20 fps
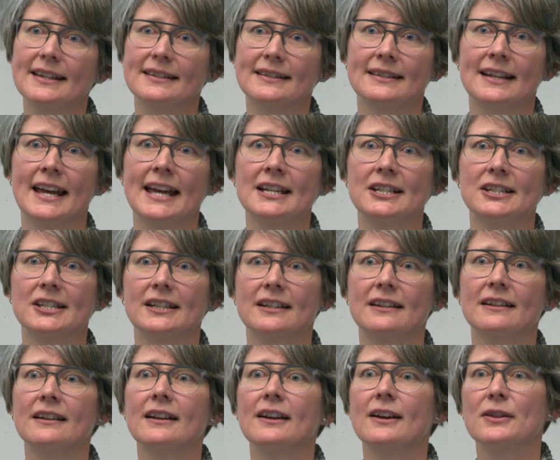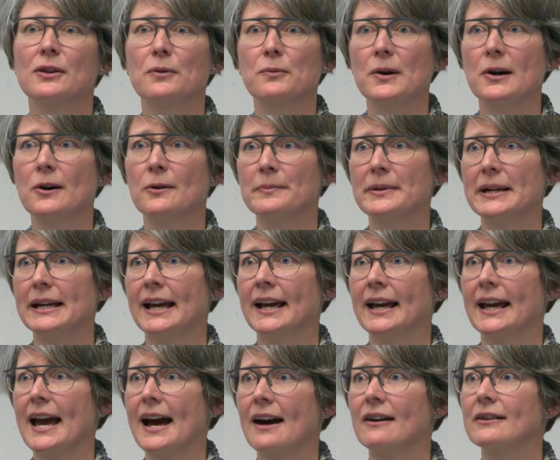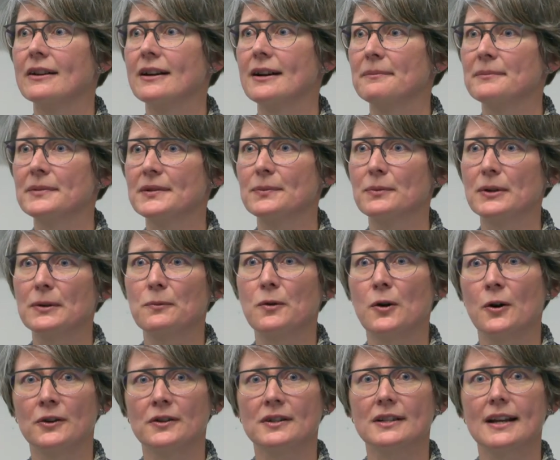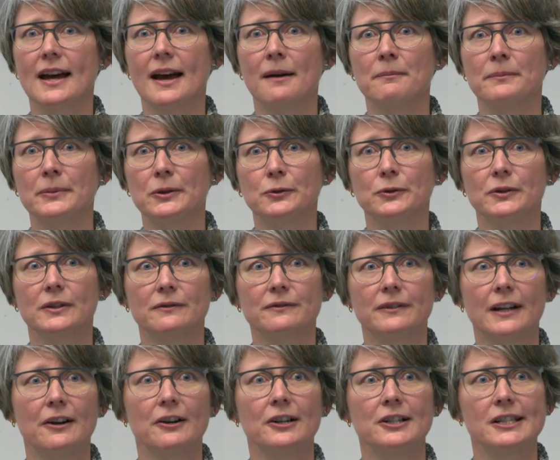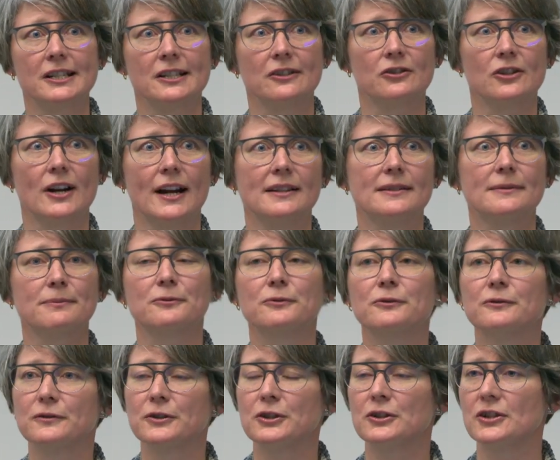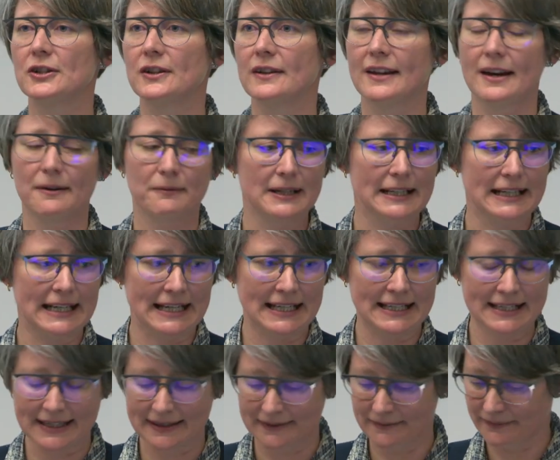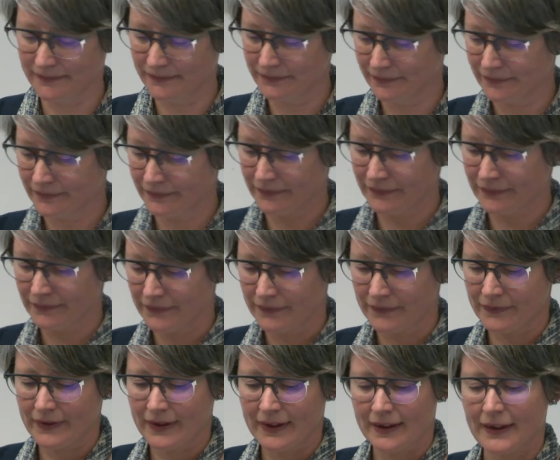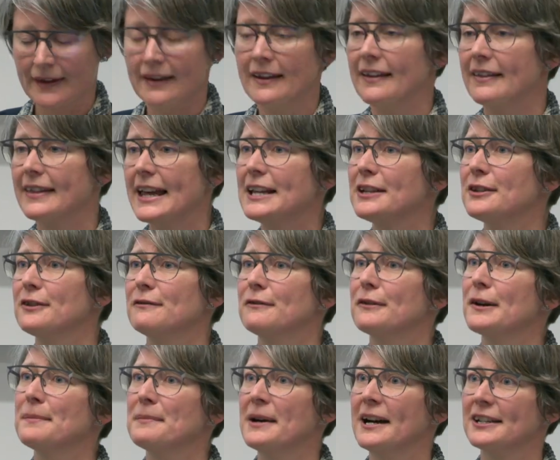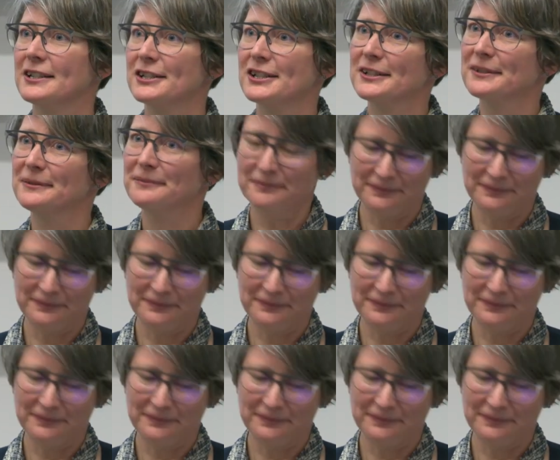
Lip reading: as a nation the wellbeing outcomes we want and build the flourishing transport future that we need. Thank you very much.